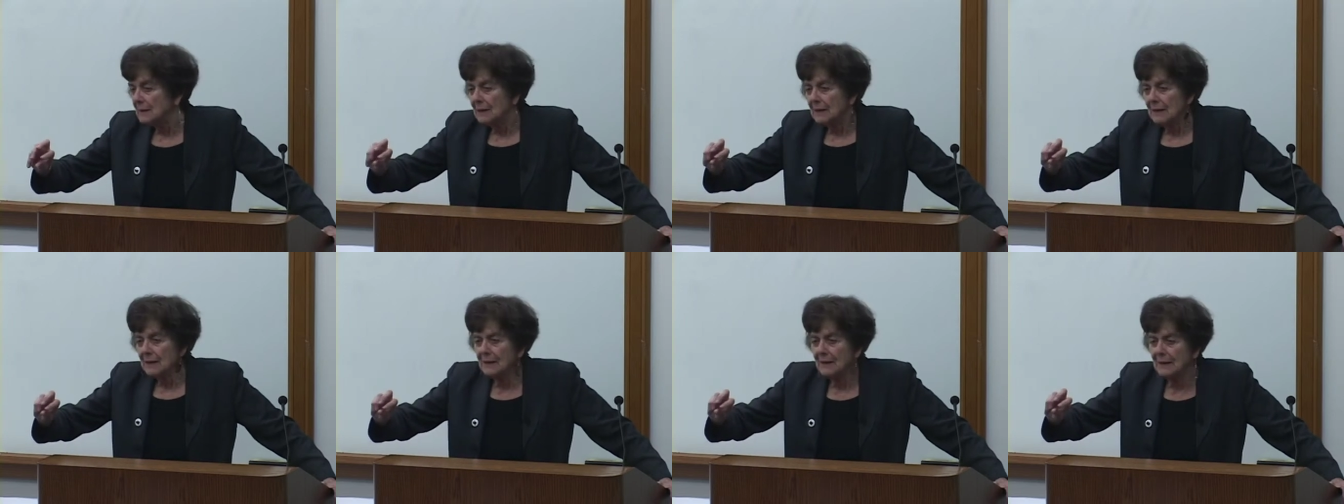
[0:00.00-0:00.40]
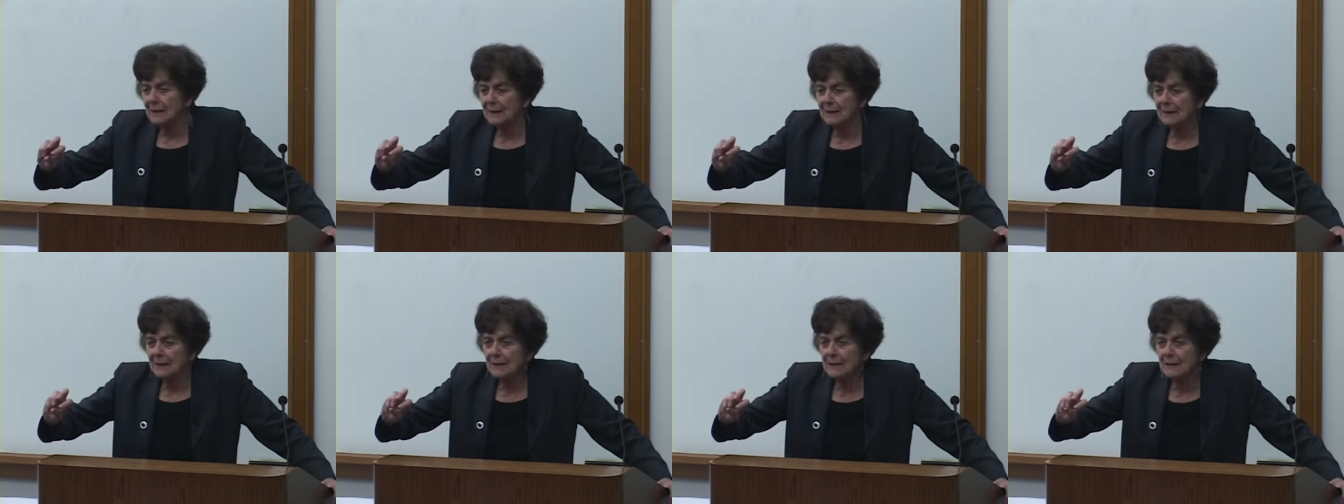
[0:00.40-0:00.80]

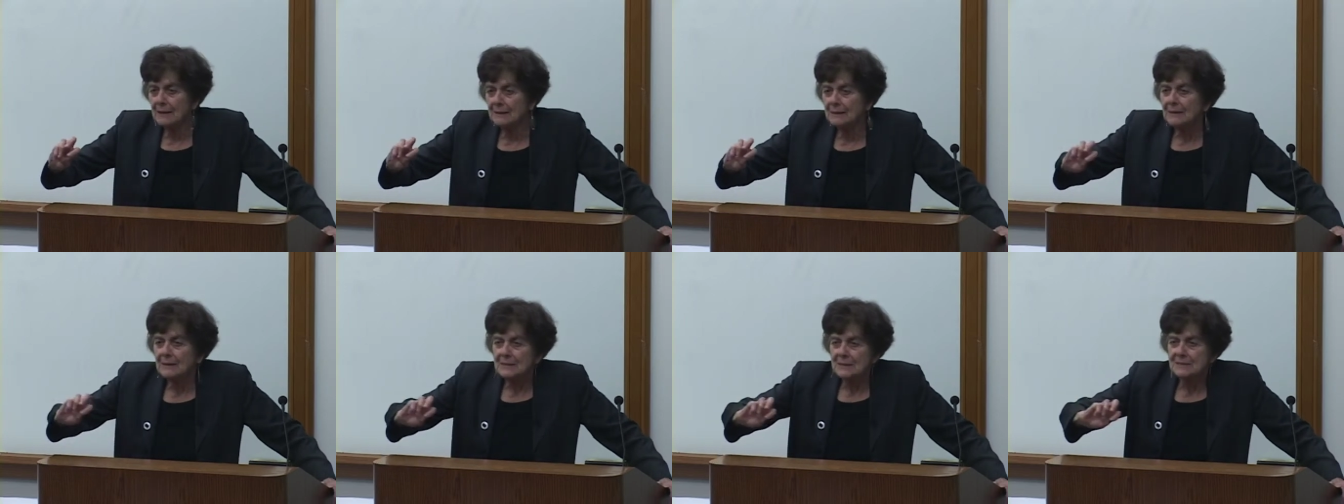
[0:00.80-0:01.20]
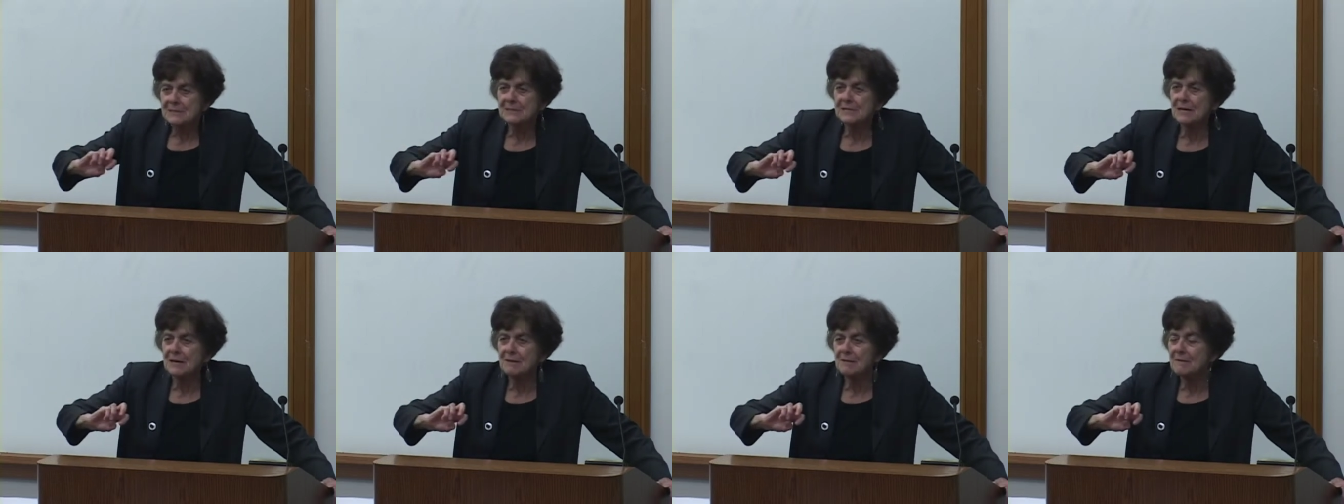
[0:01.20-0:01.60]
Uh,
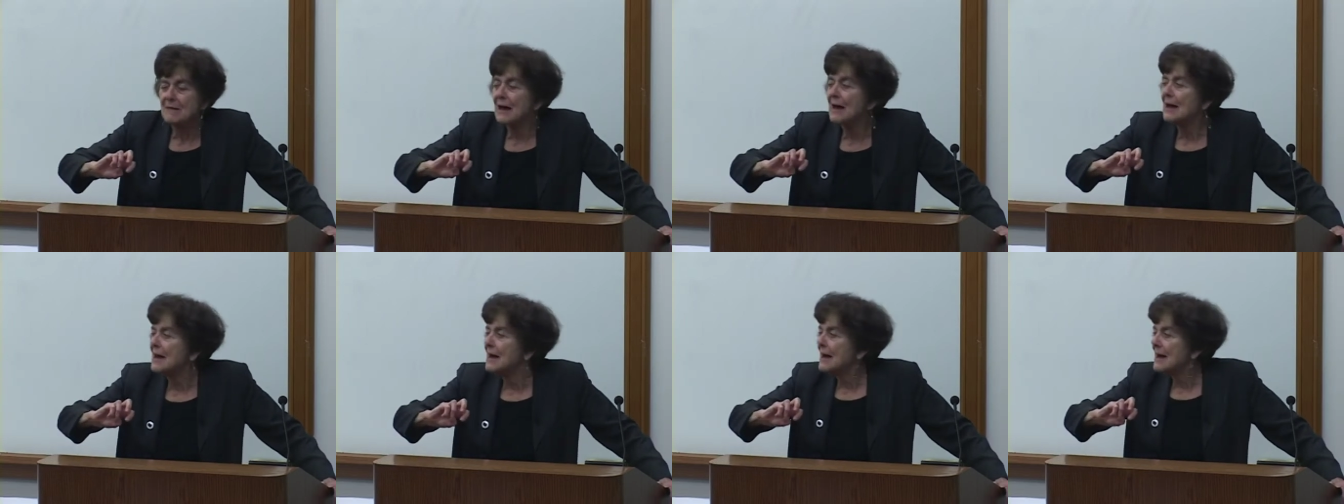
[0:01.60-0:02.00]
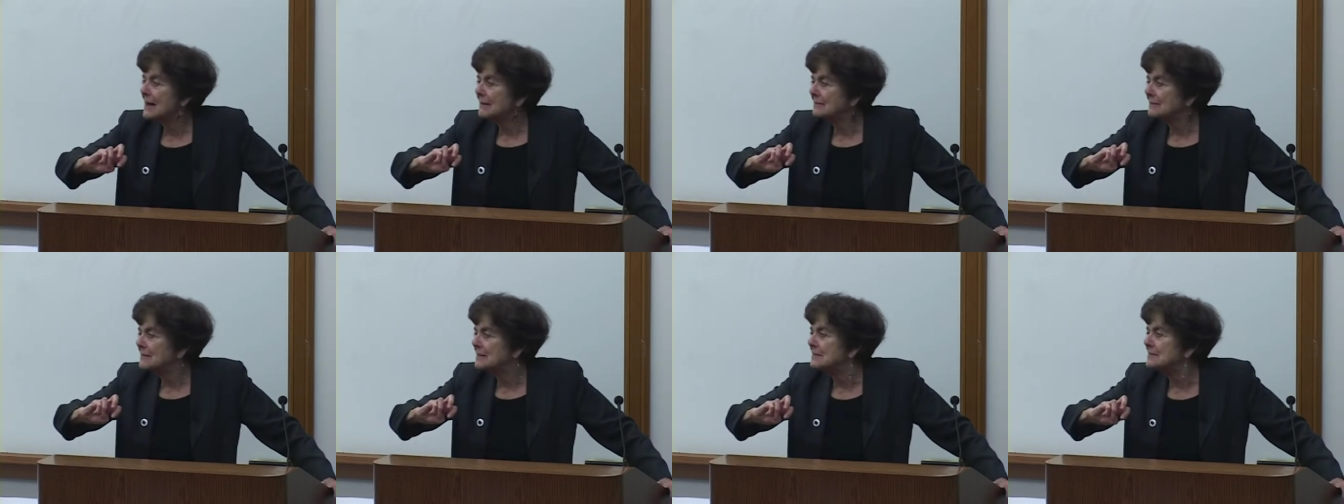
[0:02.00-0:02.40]
so that
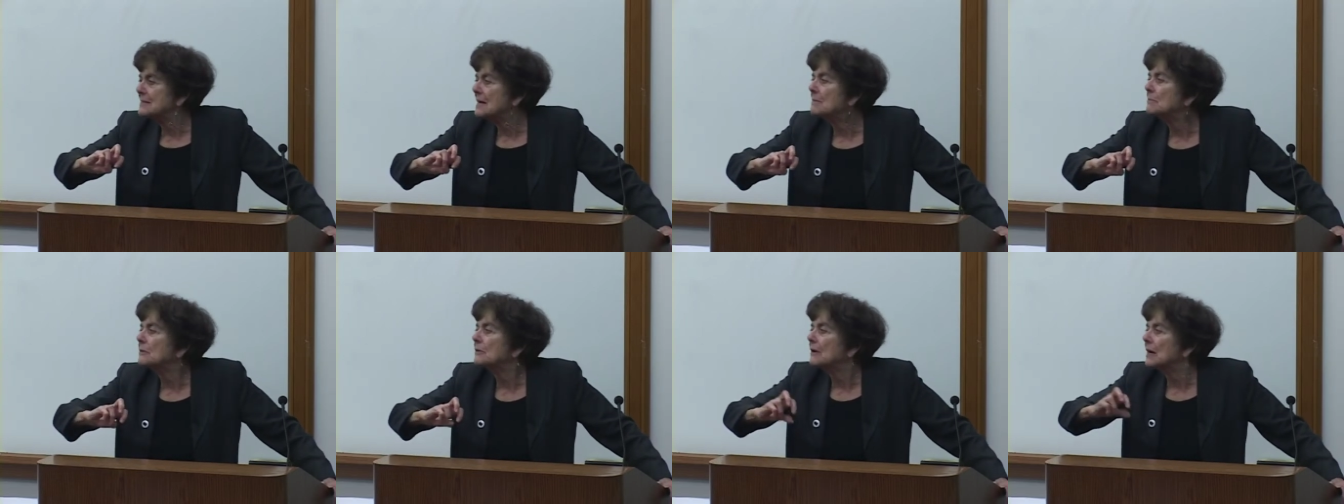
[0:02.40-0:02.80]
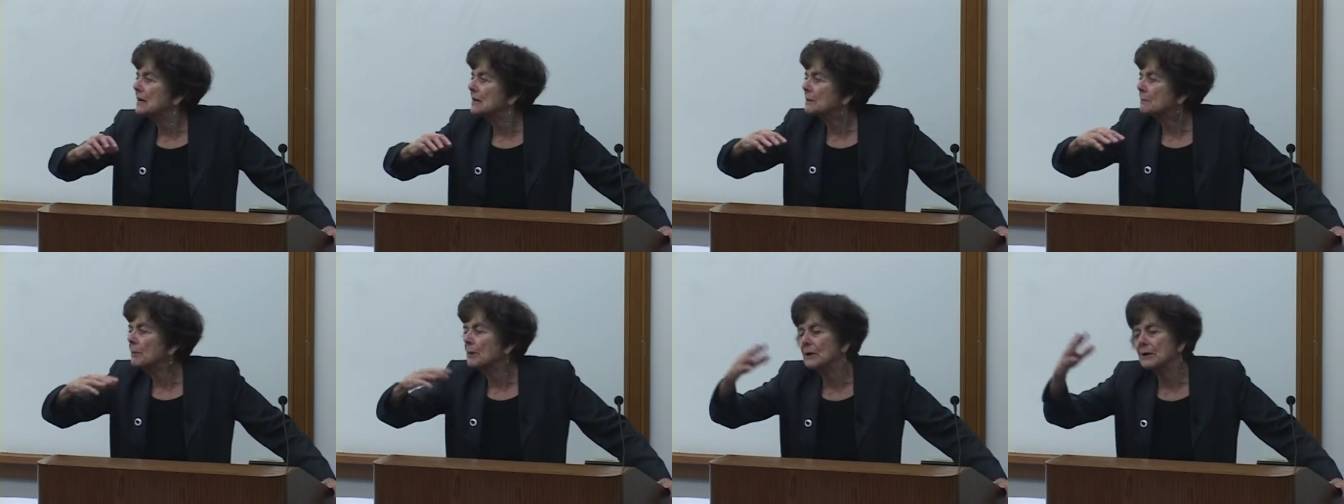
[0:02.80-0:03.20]
the Democratic
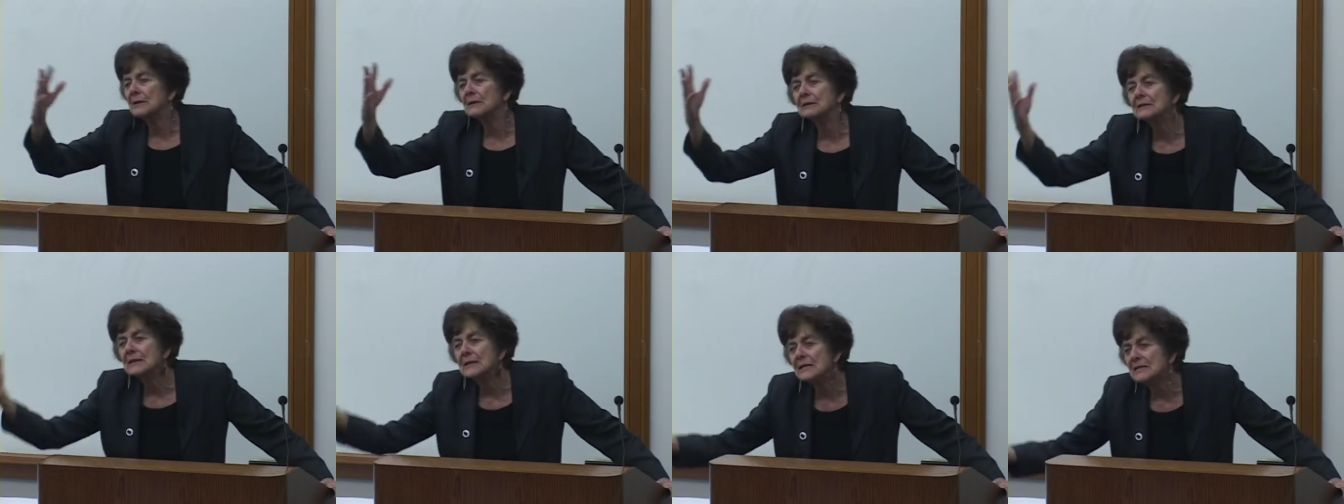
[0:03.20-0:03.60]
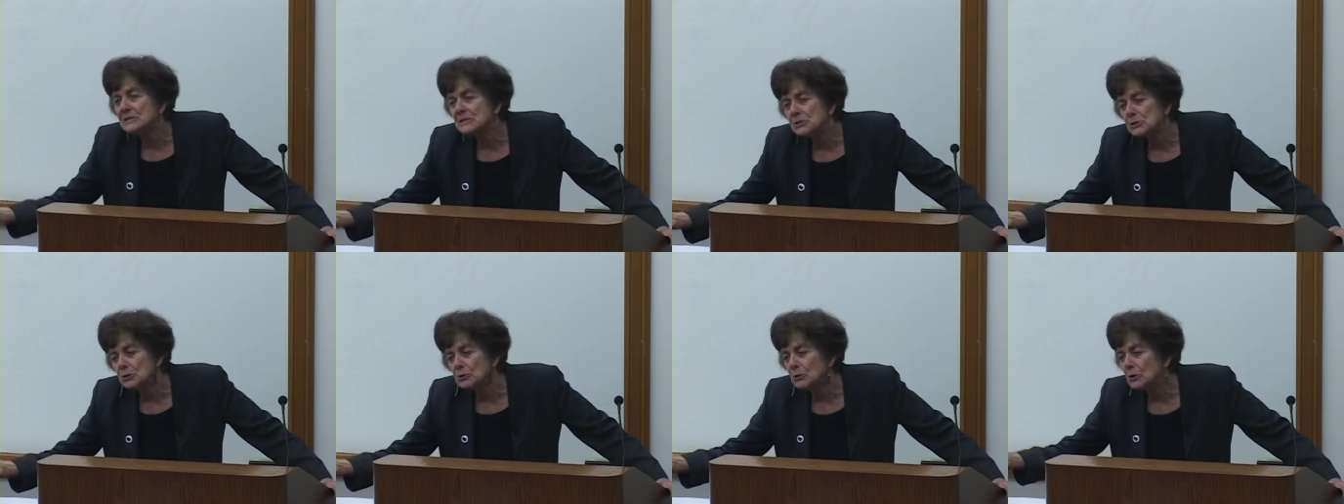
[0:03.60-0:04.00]
Party leans
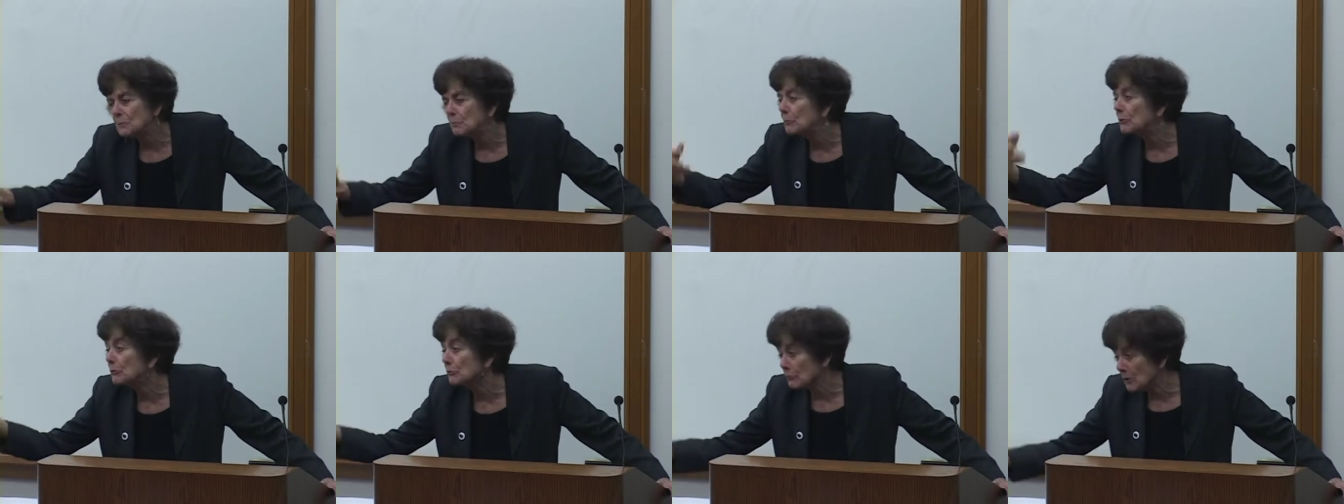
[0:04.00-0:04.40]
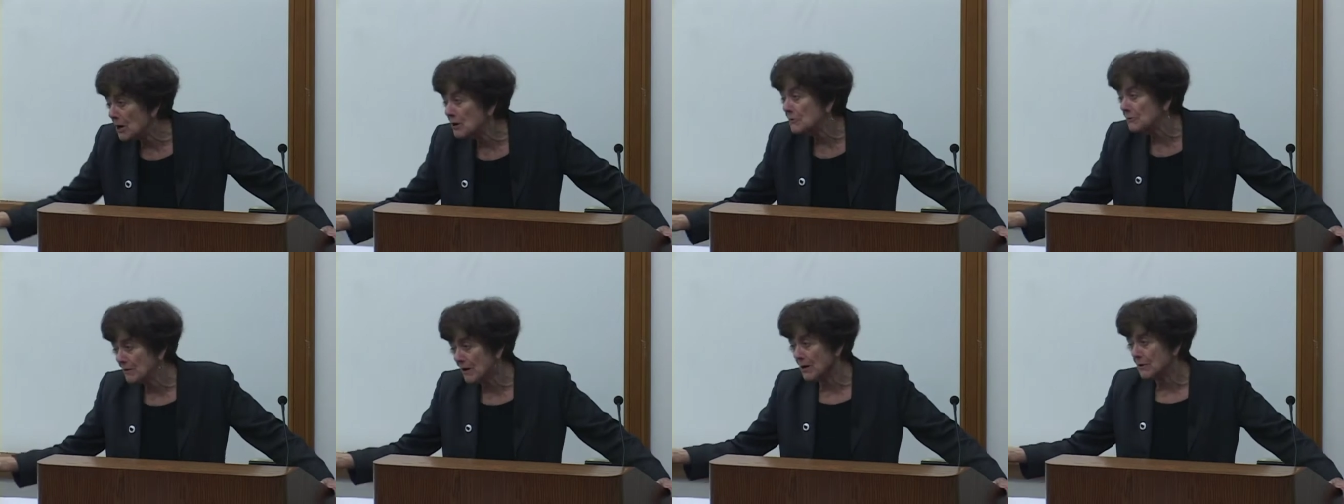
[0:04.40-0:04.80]
toward pro
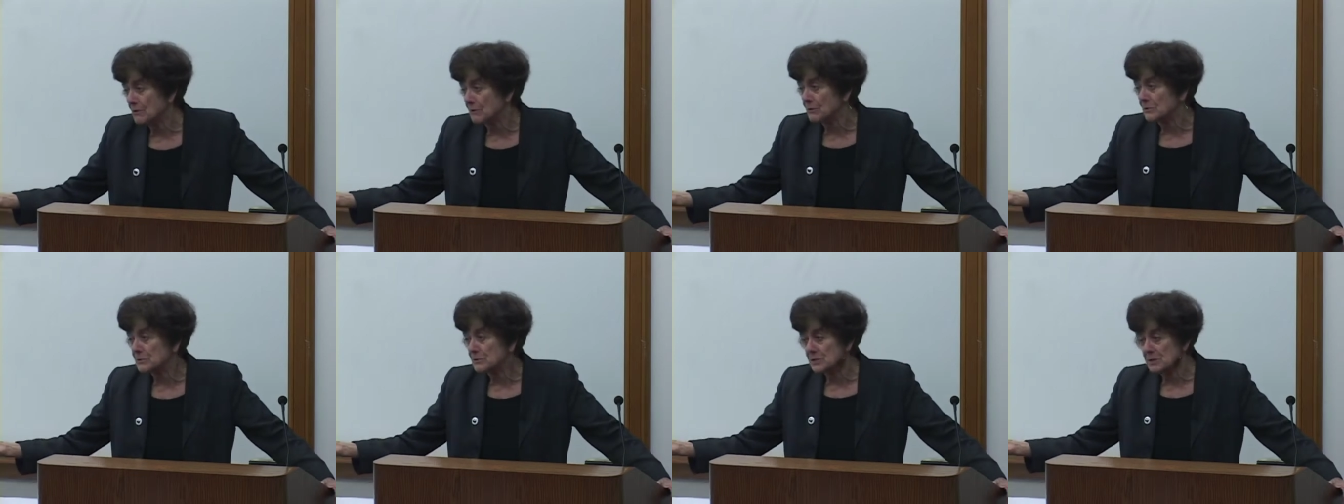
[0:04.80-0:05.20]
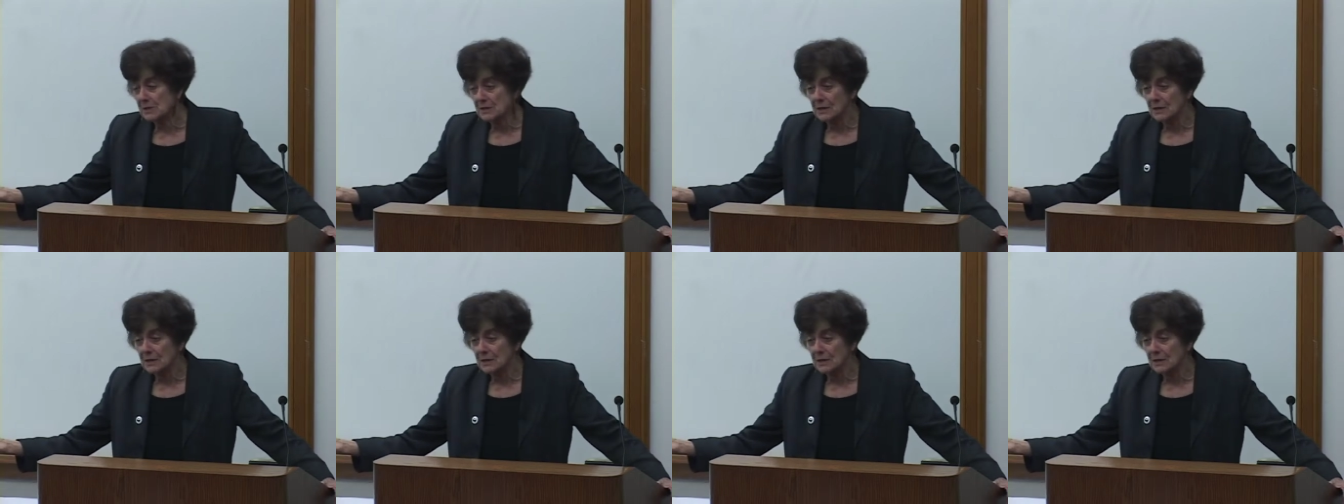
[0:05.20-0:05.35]
voters.